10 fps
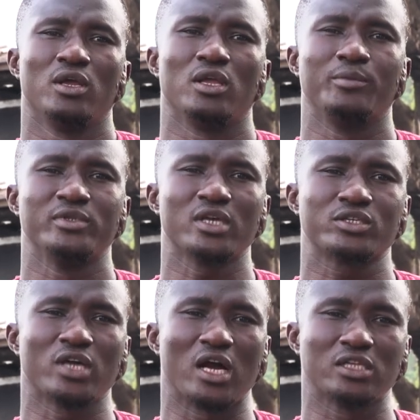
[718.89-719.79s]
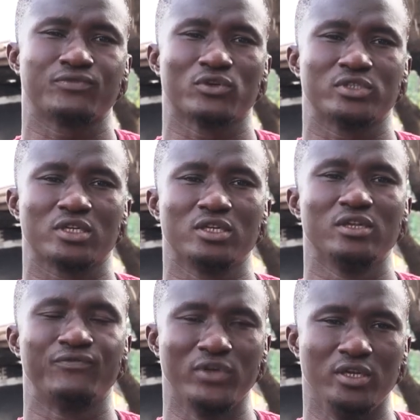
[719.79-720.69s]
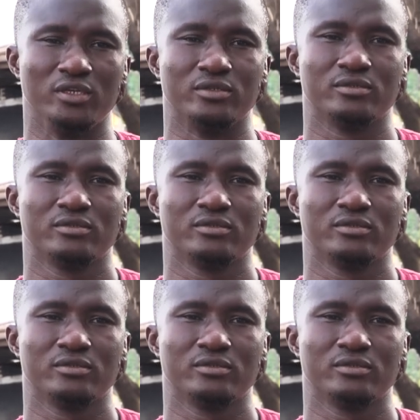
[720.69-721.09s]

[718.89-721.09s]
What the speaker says: he be take charge for taking the feeding.